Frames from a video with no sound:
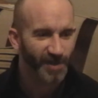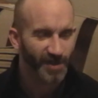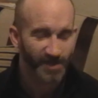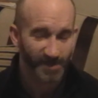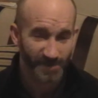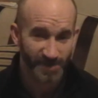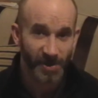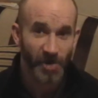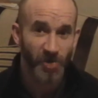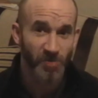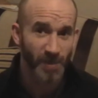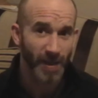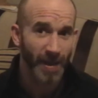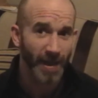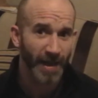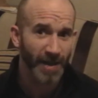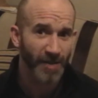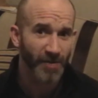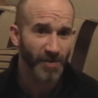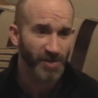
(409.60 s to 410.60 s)
excuse my
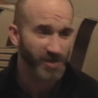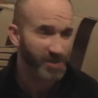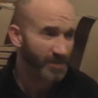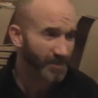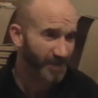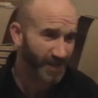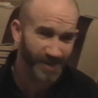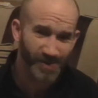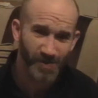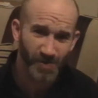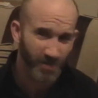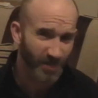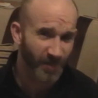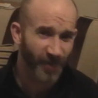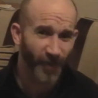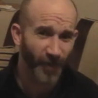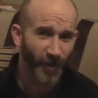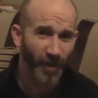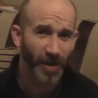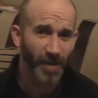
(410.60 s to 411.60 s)
language, but this was
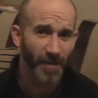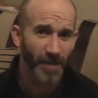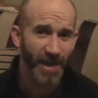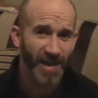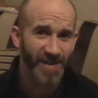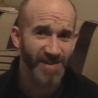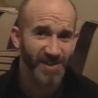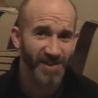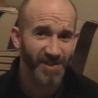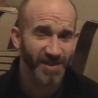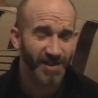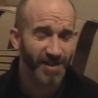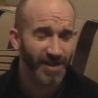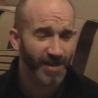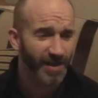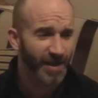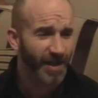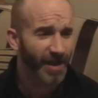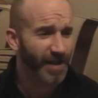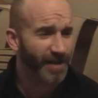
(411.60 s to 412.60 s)
fucking amazing.
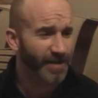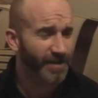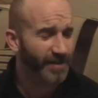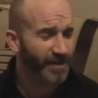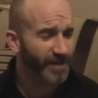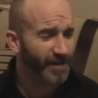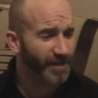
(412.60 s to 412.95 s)
And